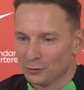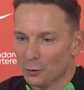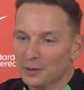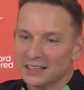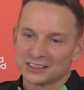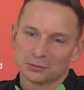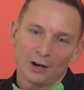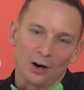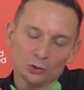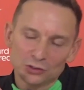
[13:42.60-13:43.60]
for me, it's
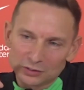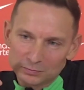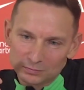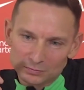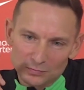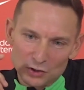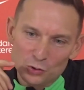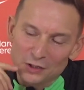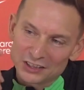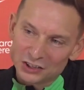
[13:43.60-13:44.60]
about
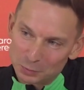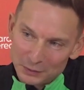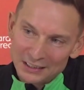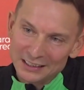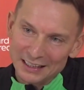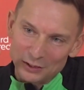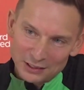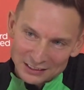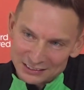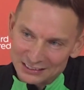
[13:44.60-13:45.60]
you can speak and you
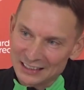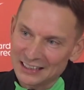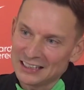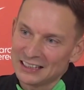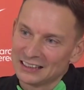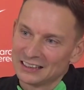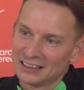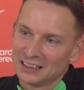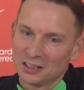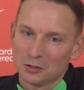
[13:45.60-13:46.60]
can say,
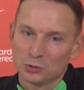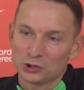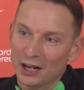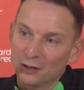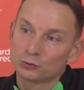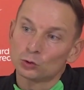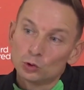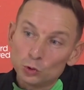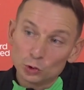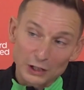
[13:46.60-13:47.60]
but you have to
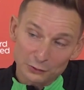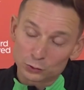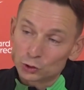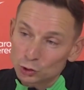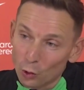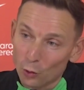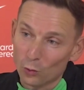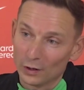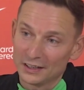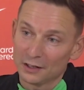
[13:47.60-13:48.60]
do, you have to show,
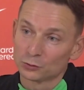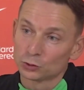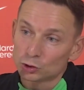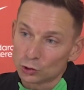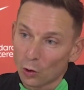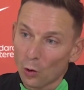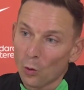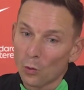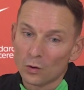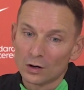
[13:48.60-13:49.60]
and you have to
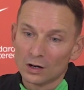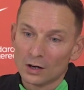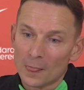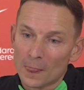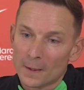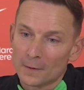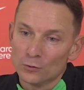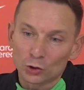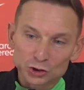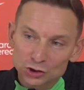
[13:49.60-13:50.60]
show
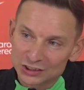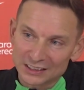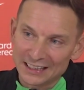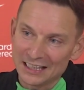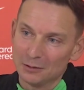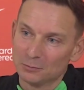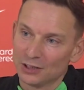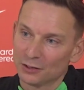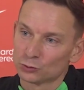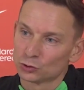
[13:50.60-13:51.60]
not just the game,
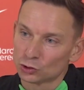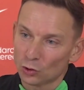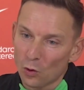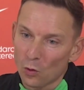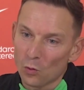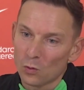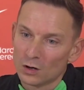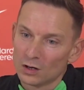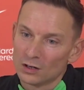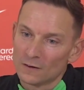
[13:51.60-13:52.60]
you have to show
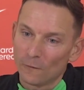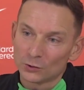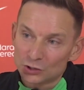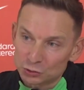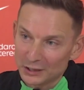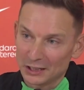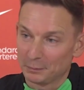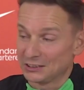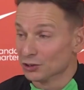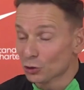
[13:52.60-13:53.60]
on the
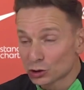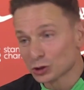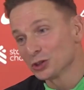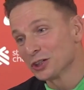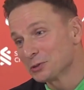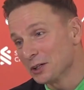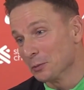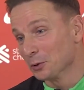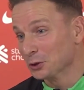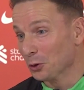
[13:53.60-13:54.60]
training pitch, and not just on the
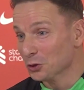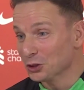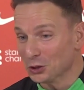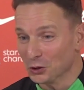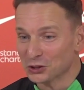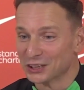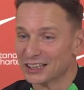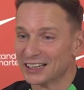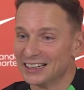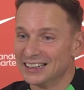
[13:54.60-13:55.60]
training pitch, on, on
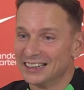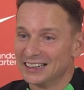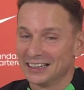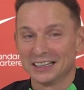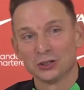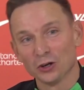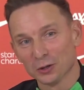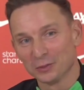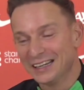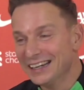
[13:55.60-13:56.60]
the in
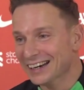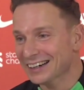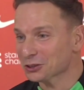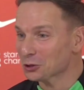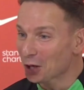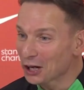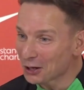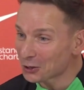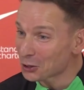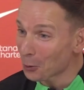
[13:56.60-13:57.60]
Kirkby here, on
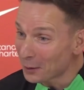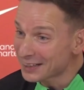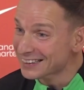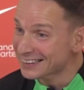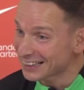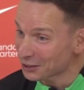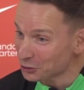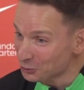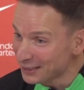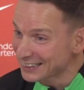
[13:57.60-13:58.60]
the, on the windy day,
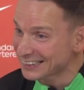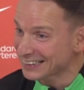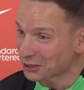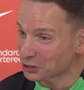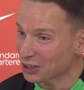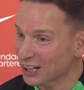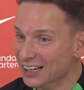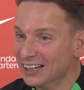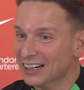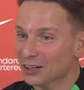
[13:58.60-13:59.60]
on the rainy day, on
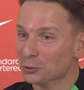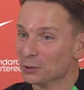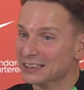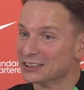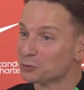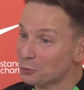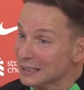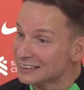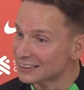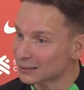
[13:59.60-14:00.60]
the on when it's
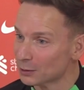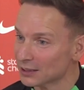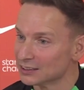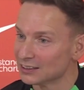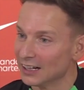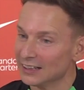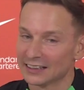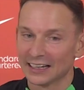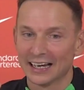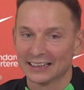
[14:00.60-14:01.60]
freezing, when it's
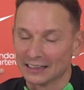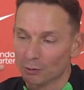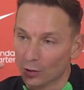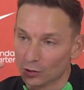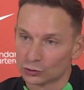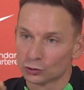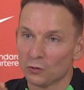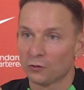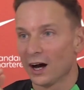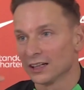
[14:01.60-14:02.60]
like, and
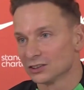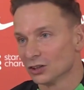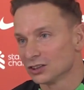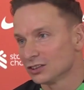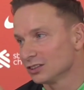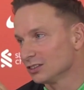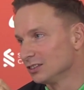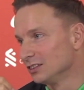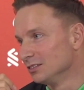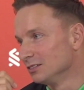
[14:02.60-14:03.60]
so far it's not,
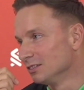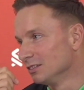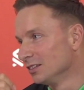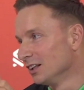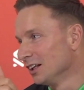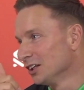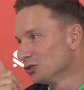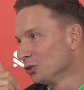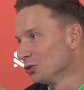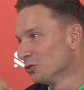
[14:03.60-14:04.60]

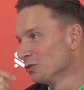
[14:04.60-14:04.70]
it's not